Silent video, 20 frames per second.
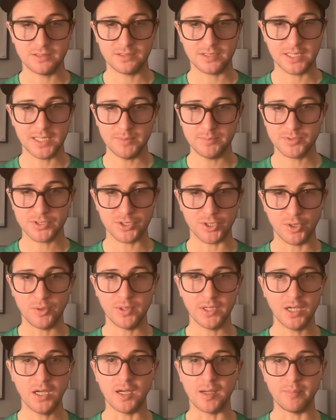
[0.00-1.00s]
keeps
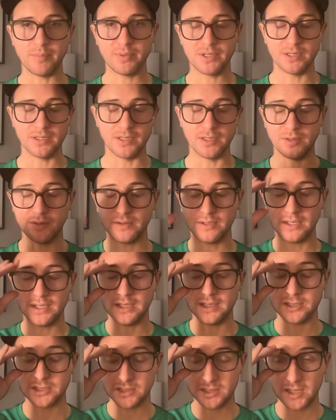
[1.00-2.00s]
going up. You know,
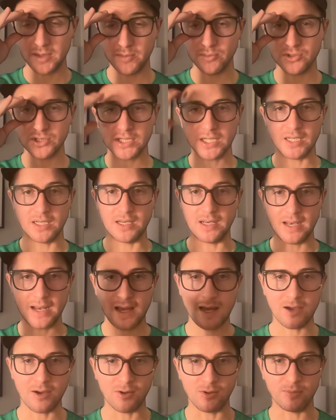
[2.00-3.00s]
it's 10%
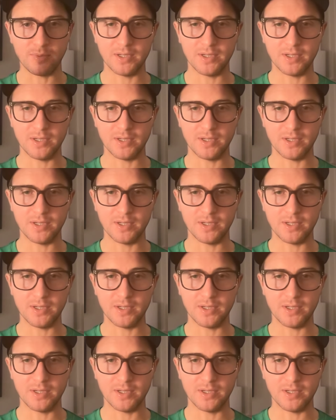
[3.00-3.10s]
now,